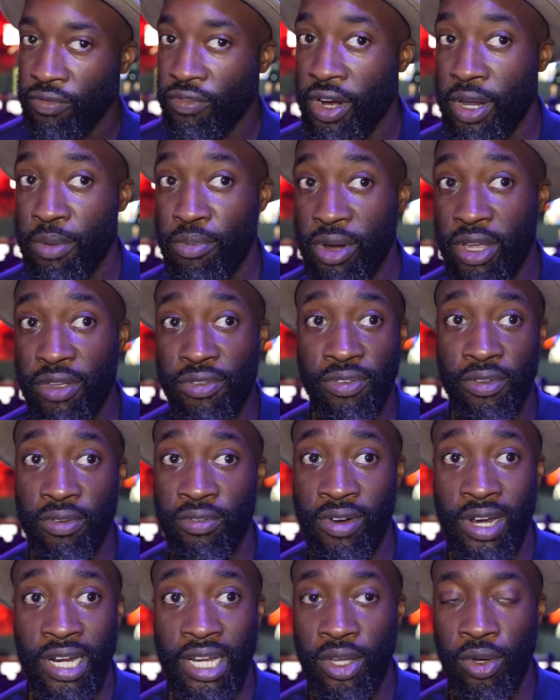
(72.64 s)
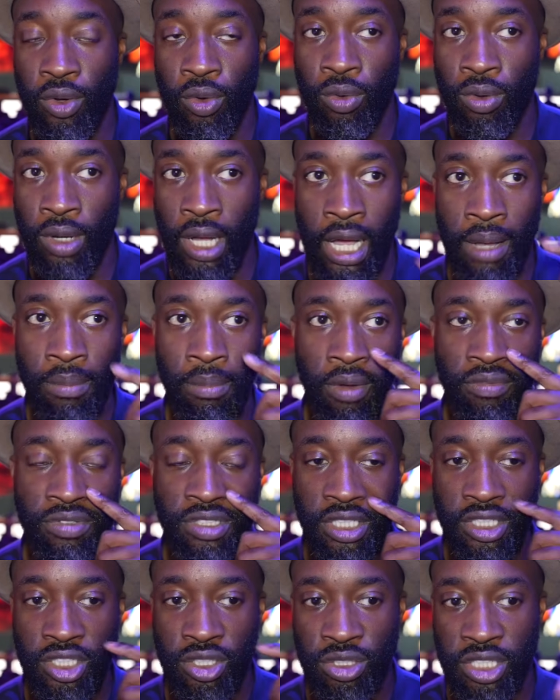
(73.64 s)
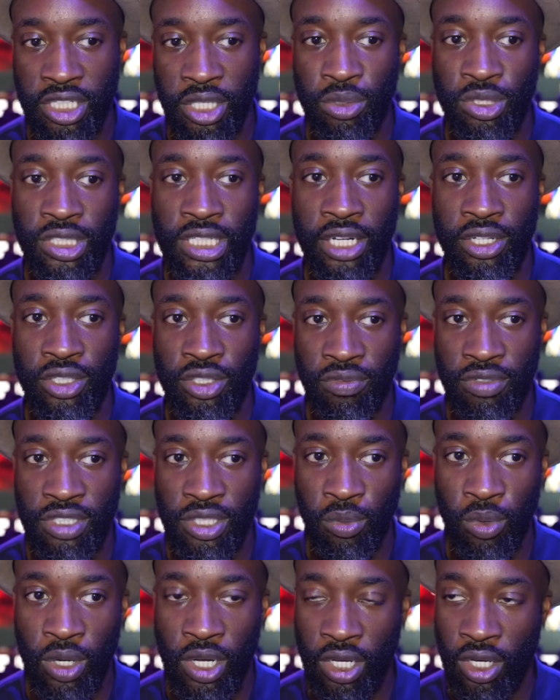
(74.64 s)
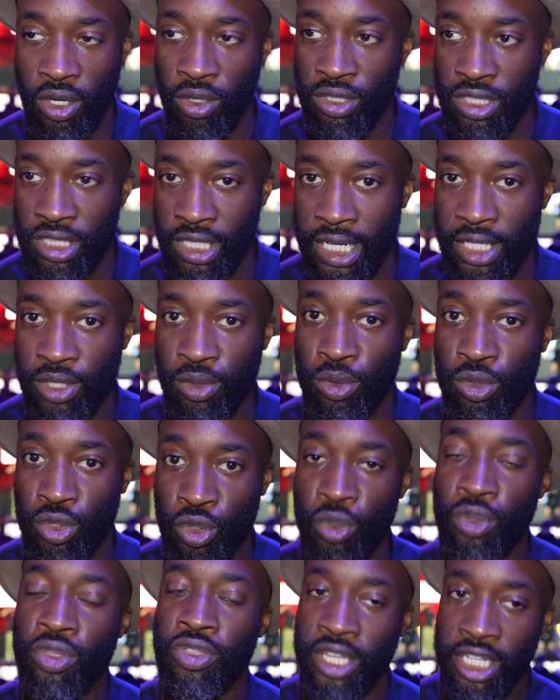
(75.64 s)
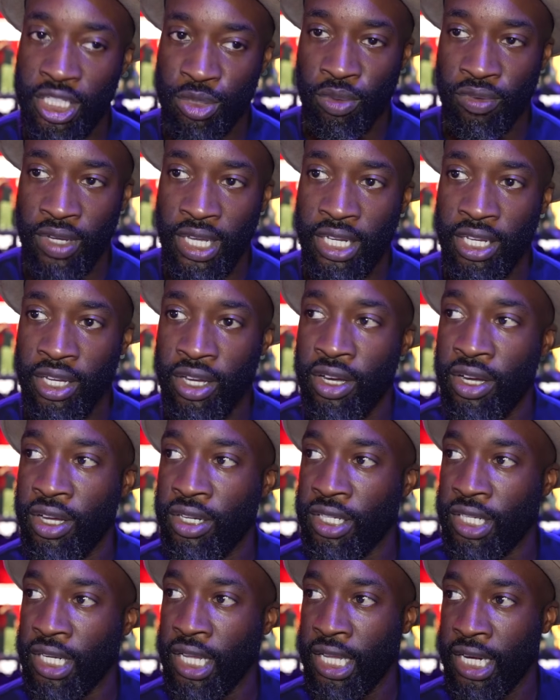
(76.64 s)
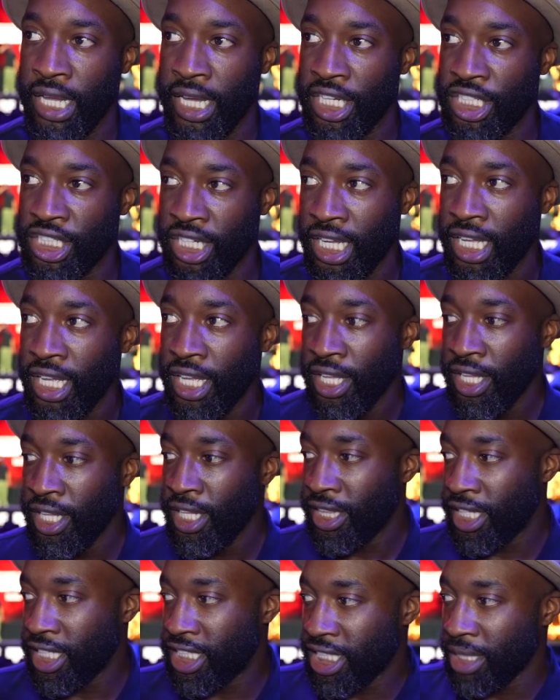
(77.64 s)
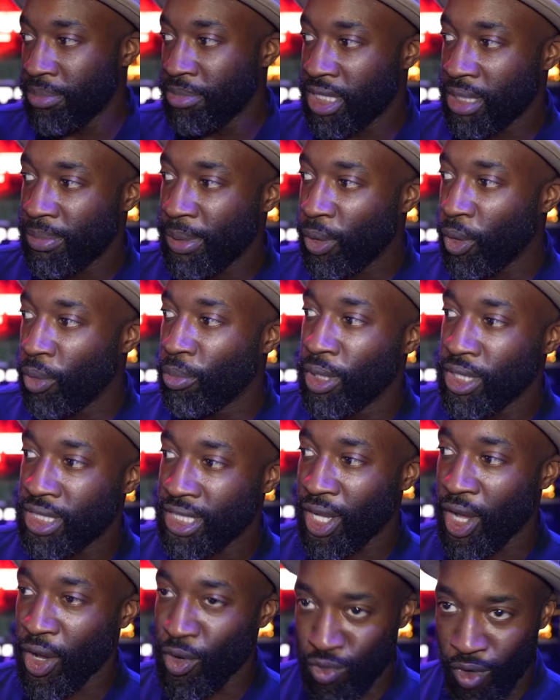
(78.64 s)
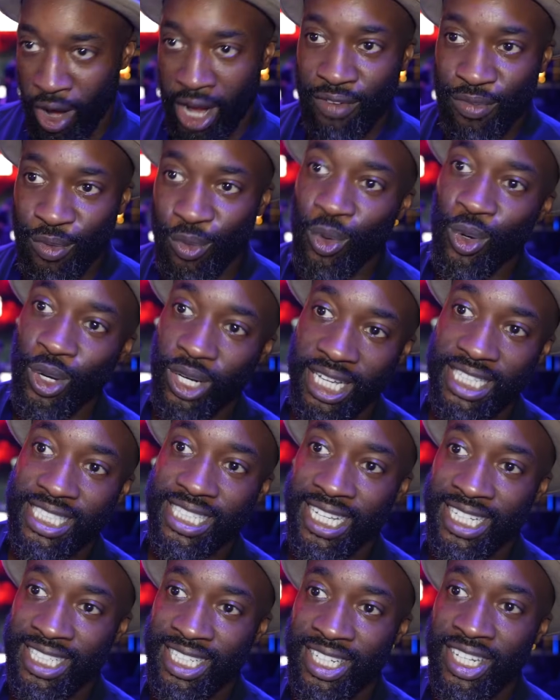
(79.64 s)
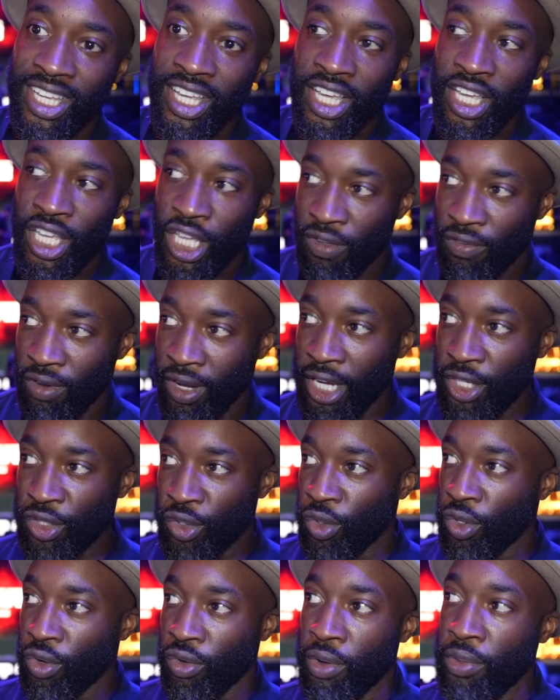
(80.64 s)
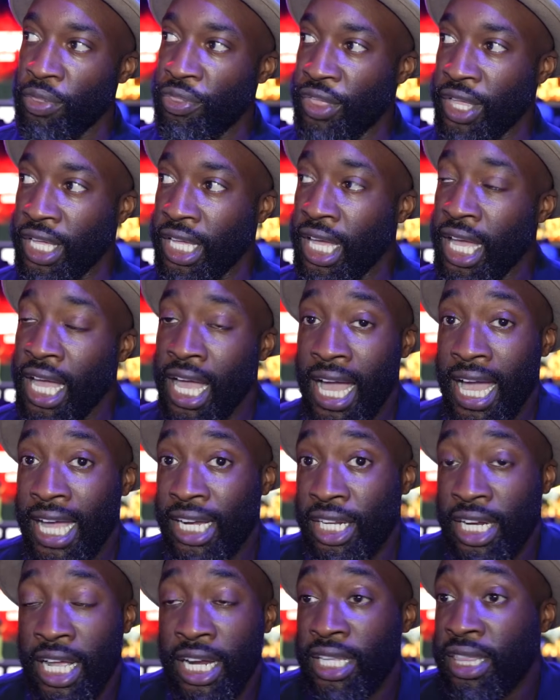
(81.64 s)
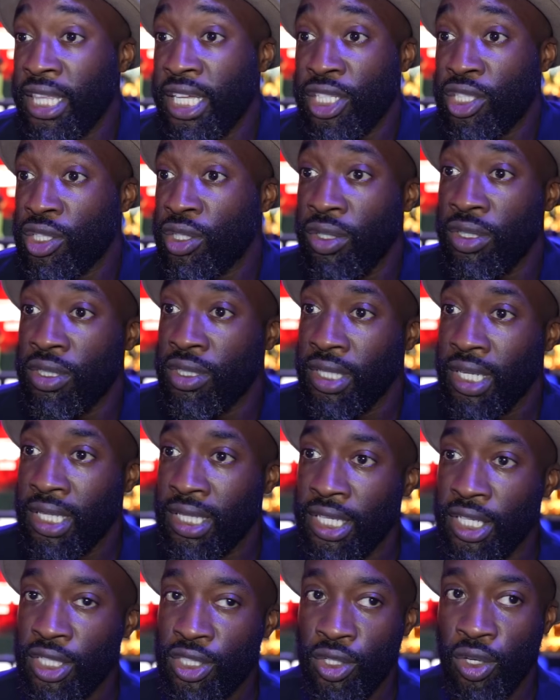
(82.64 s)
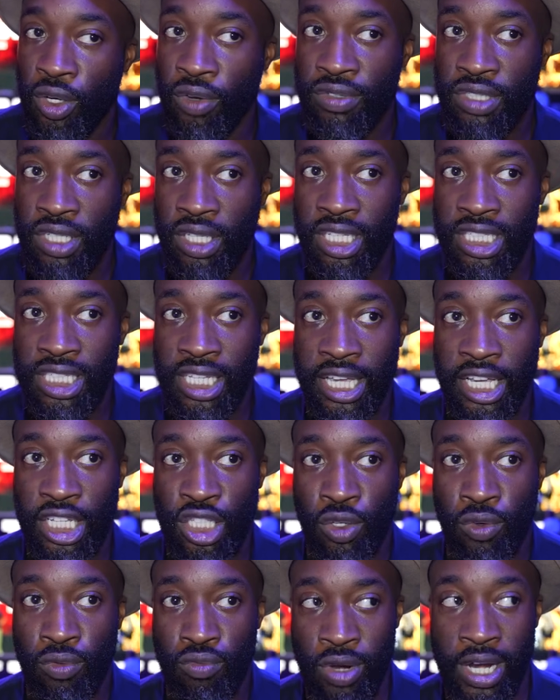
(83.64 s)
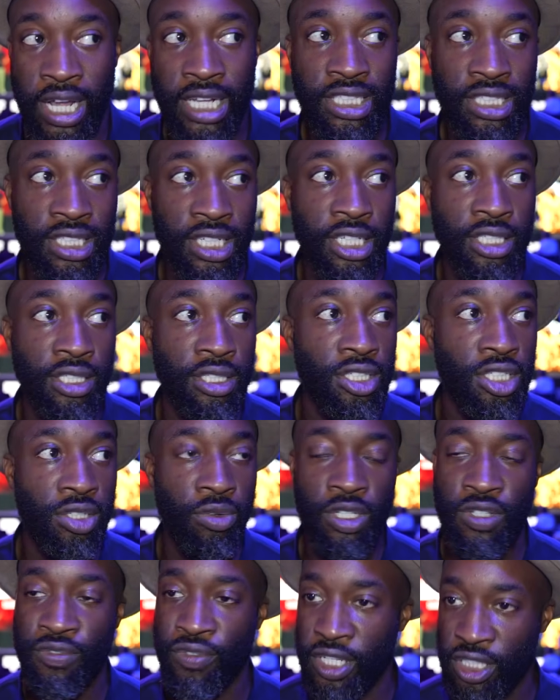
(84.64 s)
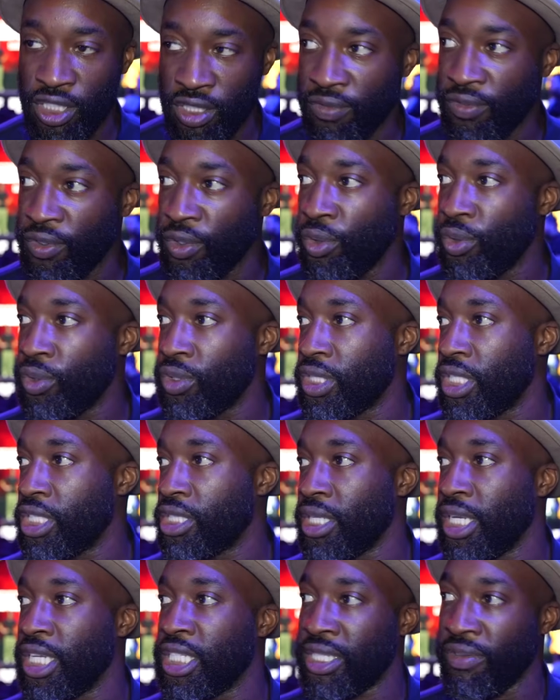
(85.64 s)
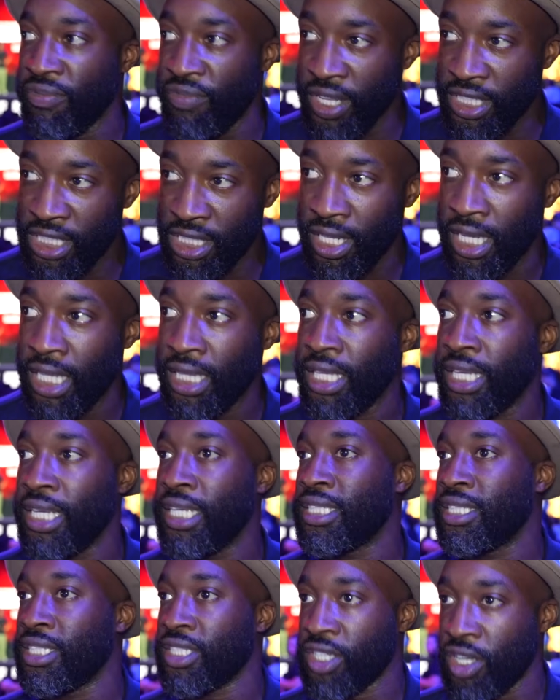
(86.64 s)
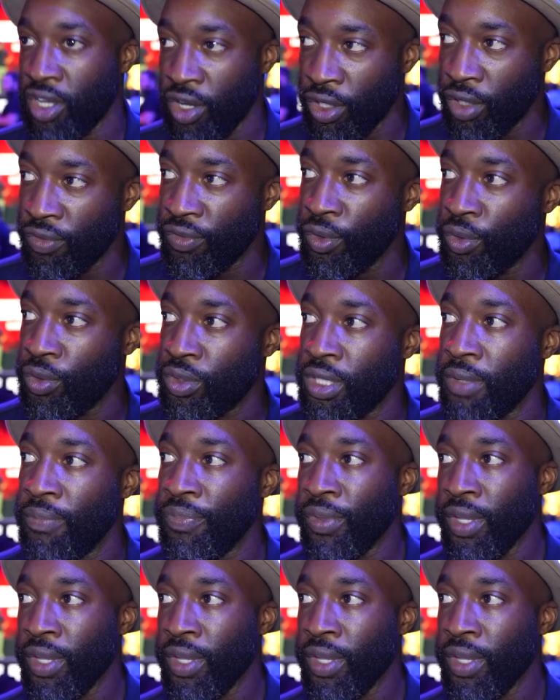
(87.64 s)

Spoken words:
Very brief, very little. Obviously, so skills challenge obviously work alongside or do things with Eddie Hearn and AJ. This seems to be almost a rival organization, if you like, doing their own thing. And I think it's good. Obviously, this kicks off Riyadh season, so it's festivals, it's events like this, it's carnivals.